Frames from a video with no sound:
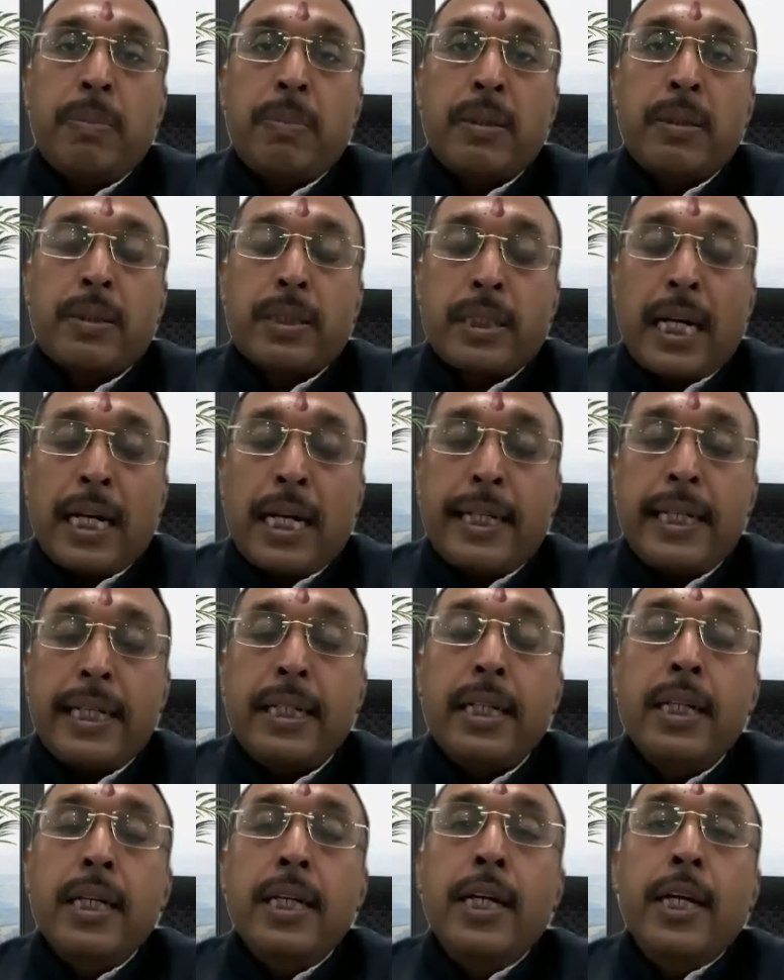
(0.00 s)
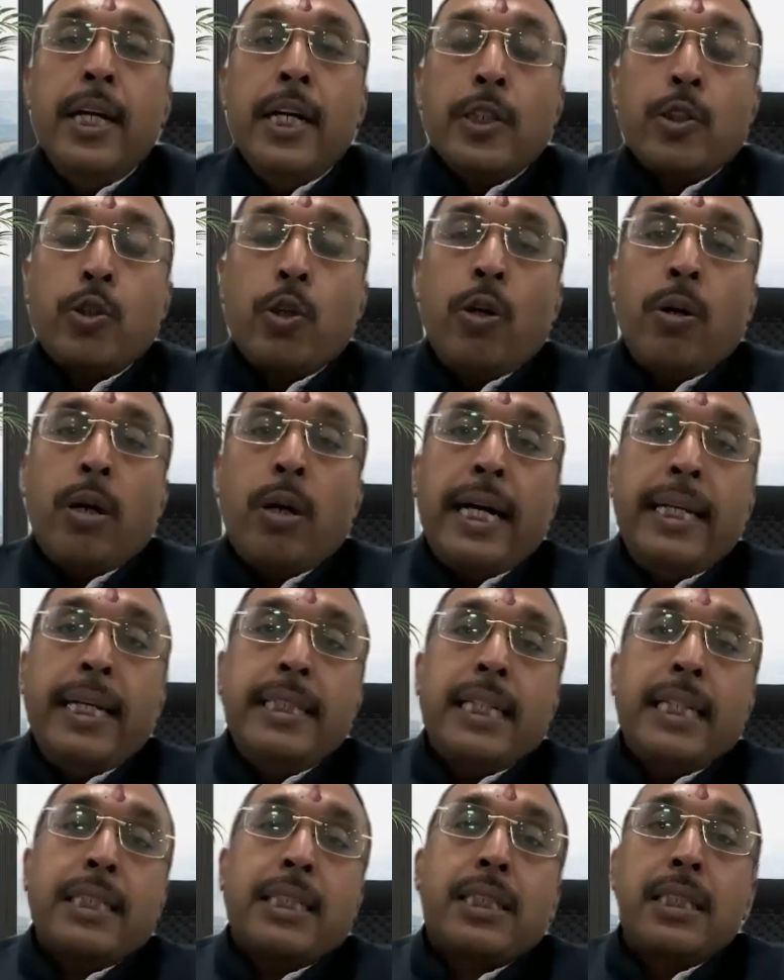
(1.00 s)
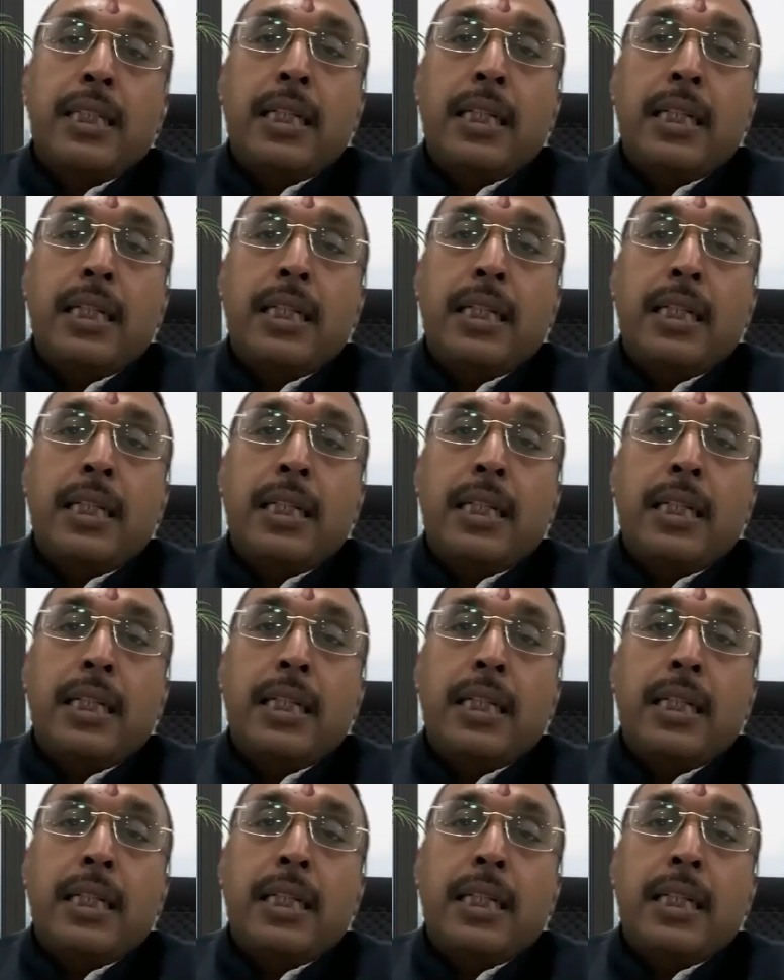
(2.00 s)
starting. So I just,